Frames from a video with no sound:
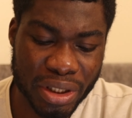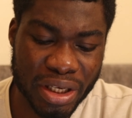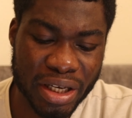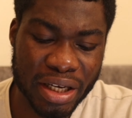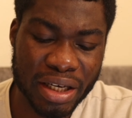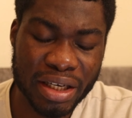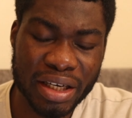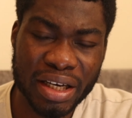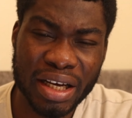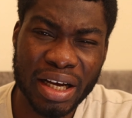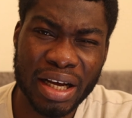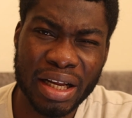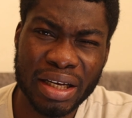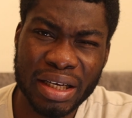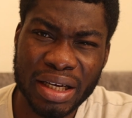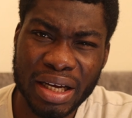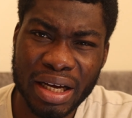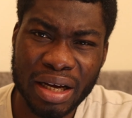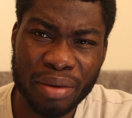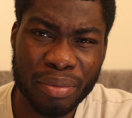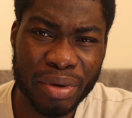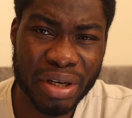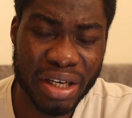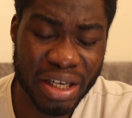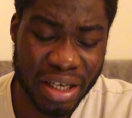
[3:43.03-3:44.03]
Then
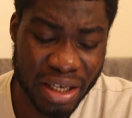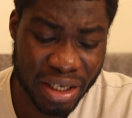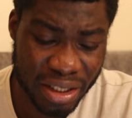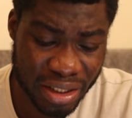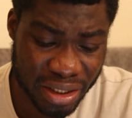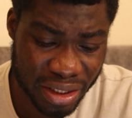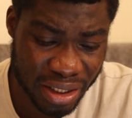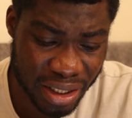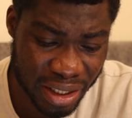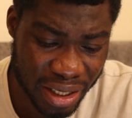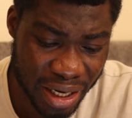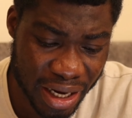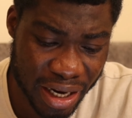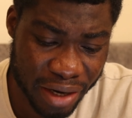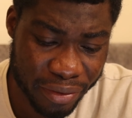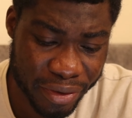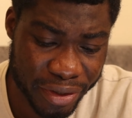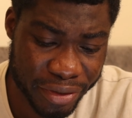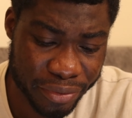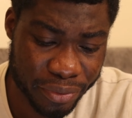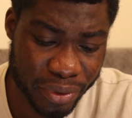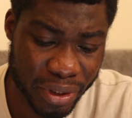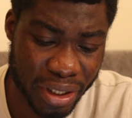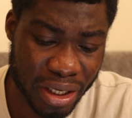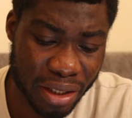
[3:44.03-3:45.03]
under medication
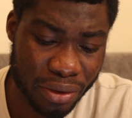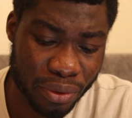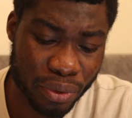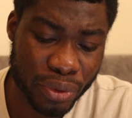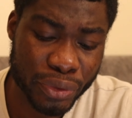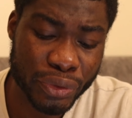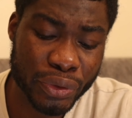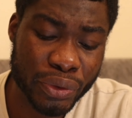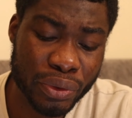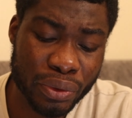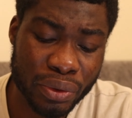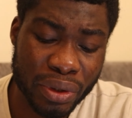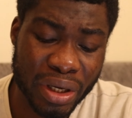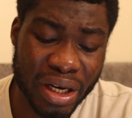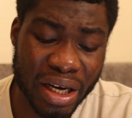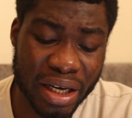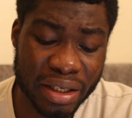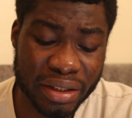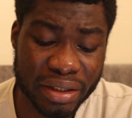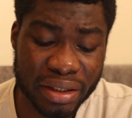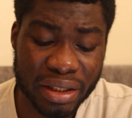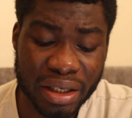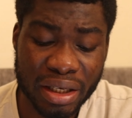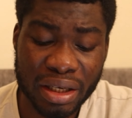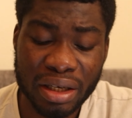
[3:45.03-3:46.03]
adherence, we can also look
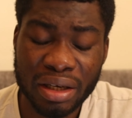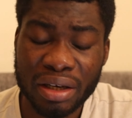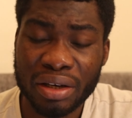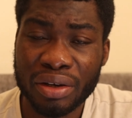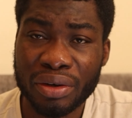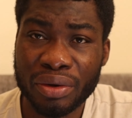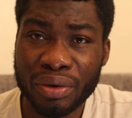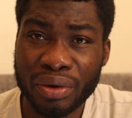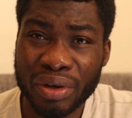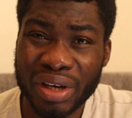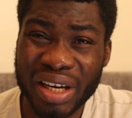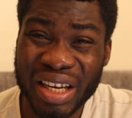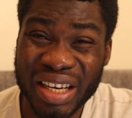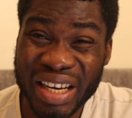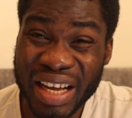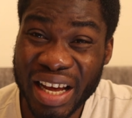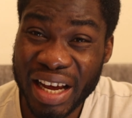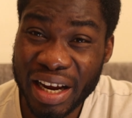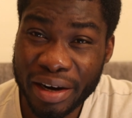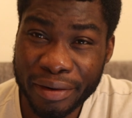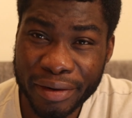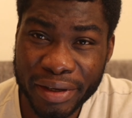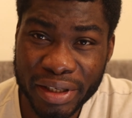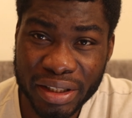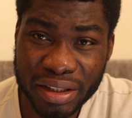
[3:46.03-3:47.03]
at
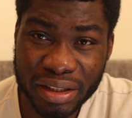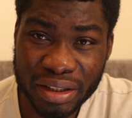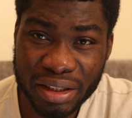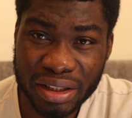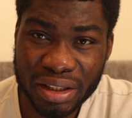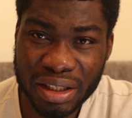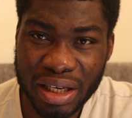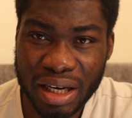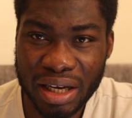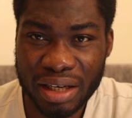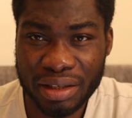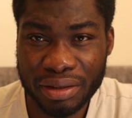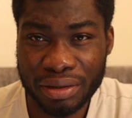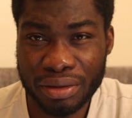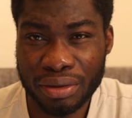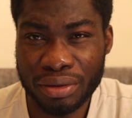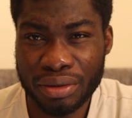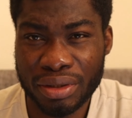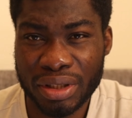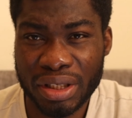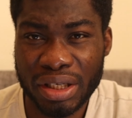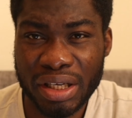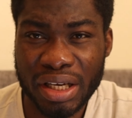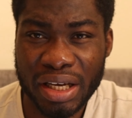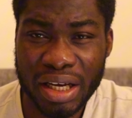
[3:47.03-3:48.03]
non-adherence, and
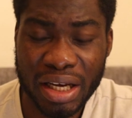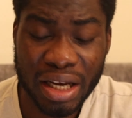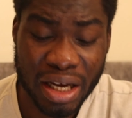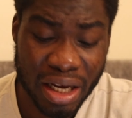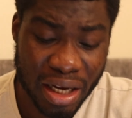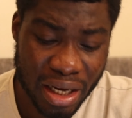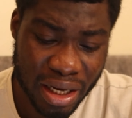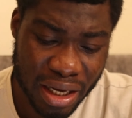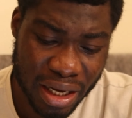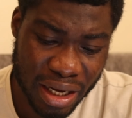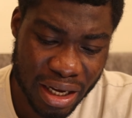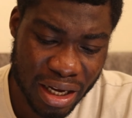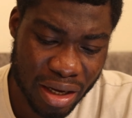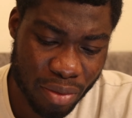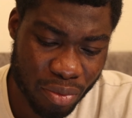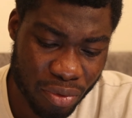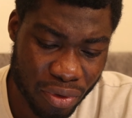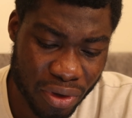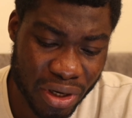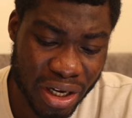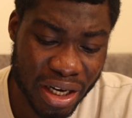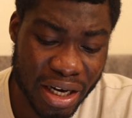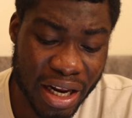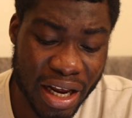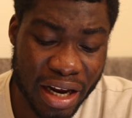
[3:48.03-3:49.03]
usually
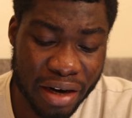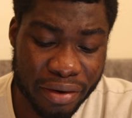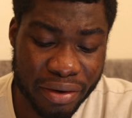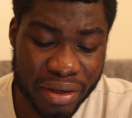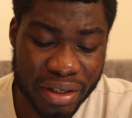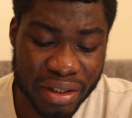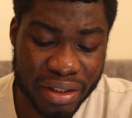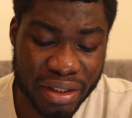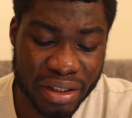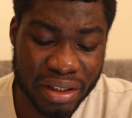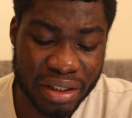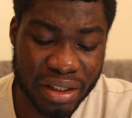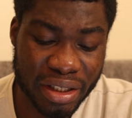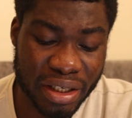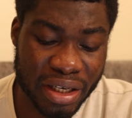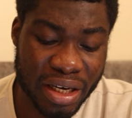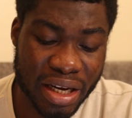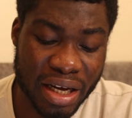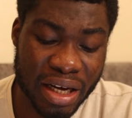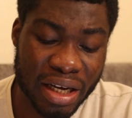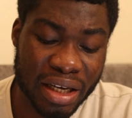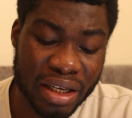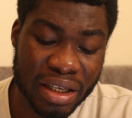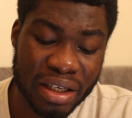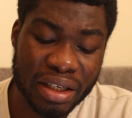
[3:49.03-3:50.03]
non-adherence is
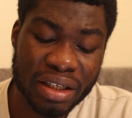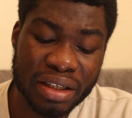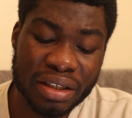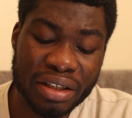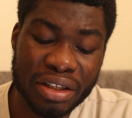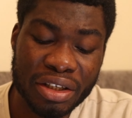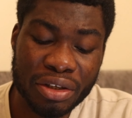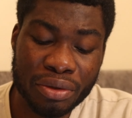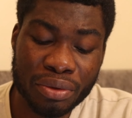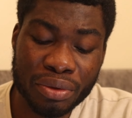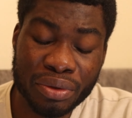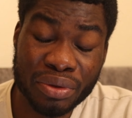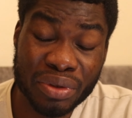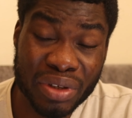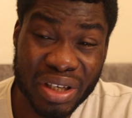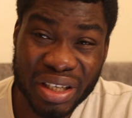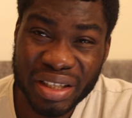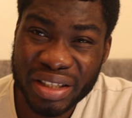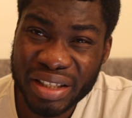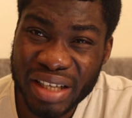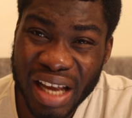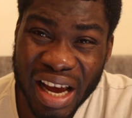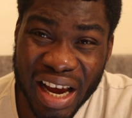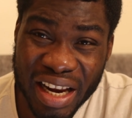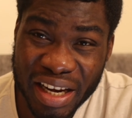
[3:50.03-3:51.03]
either due to the
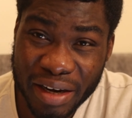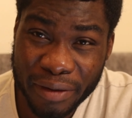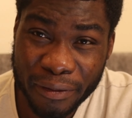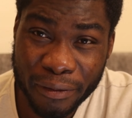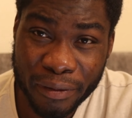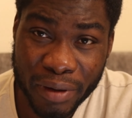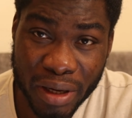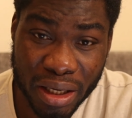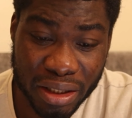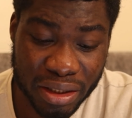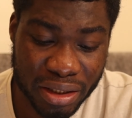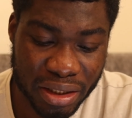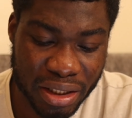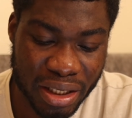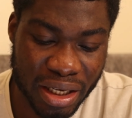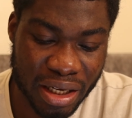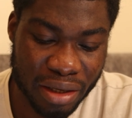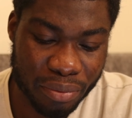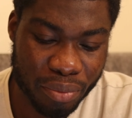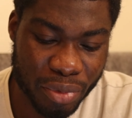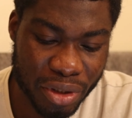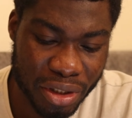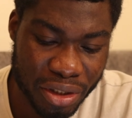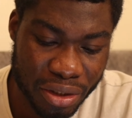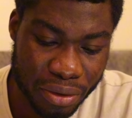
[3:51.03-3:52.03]
side effects, it
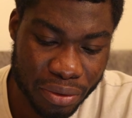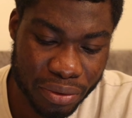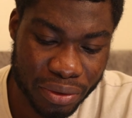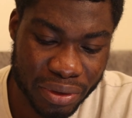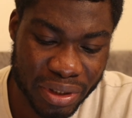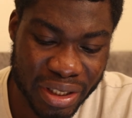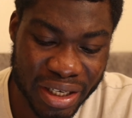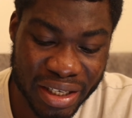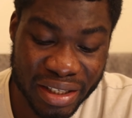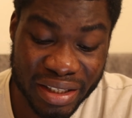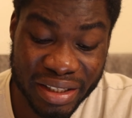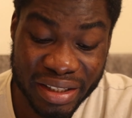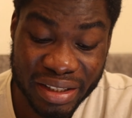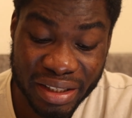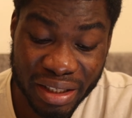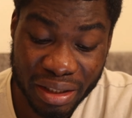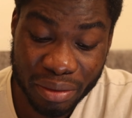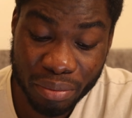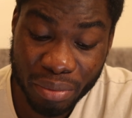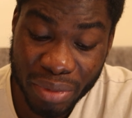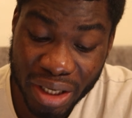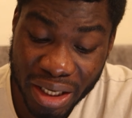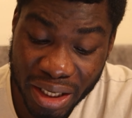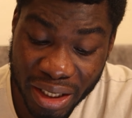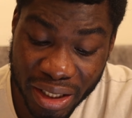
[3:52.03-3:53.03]
can be due to the
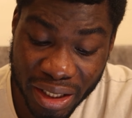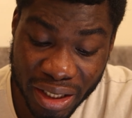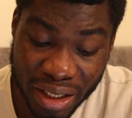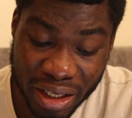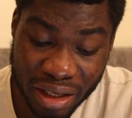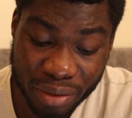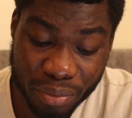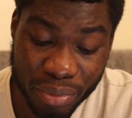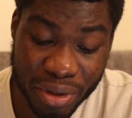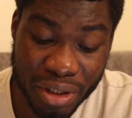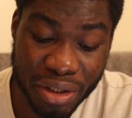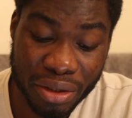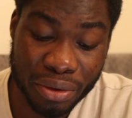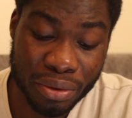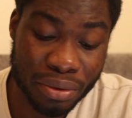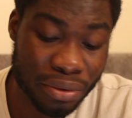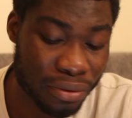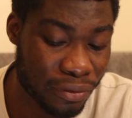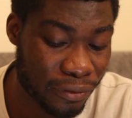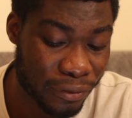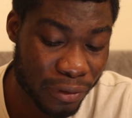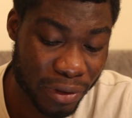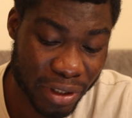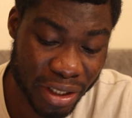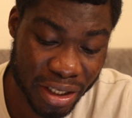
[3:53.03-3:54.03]
stigma, it can be due
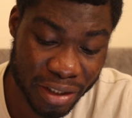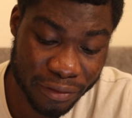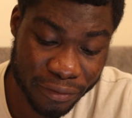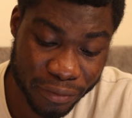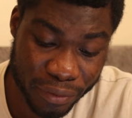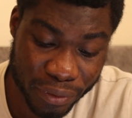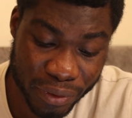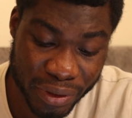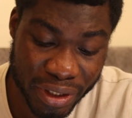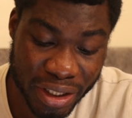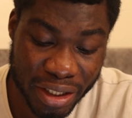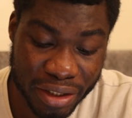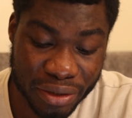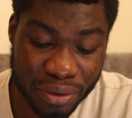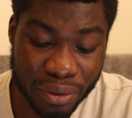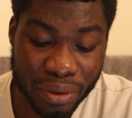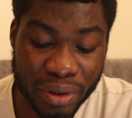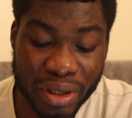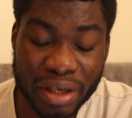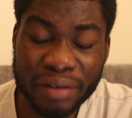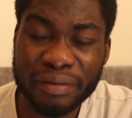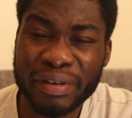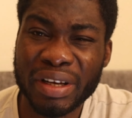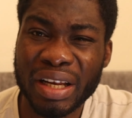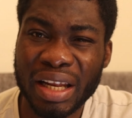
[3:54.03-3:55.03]
to forgetfulness,
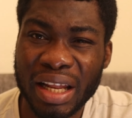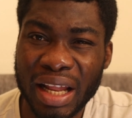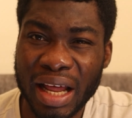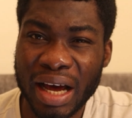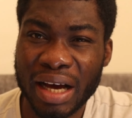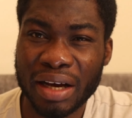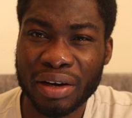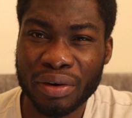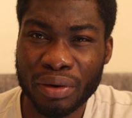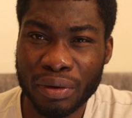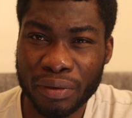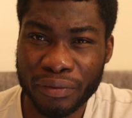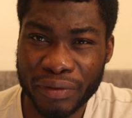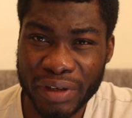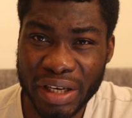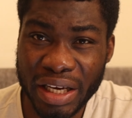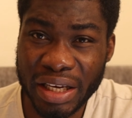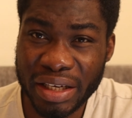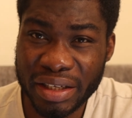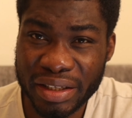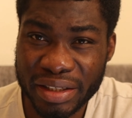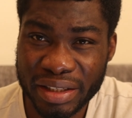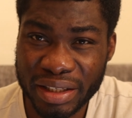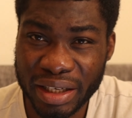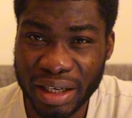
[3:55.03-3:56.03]
or even lack of
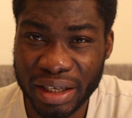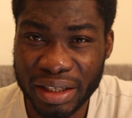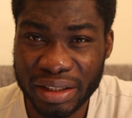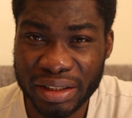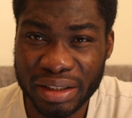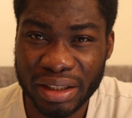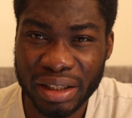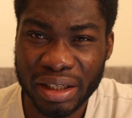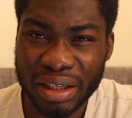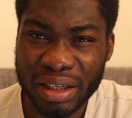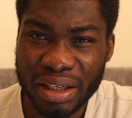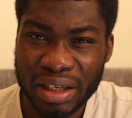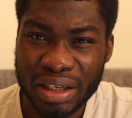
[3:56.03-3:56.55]
insight.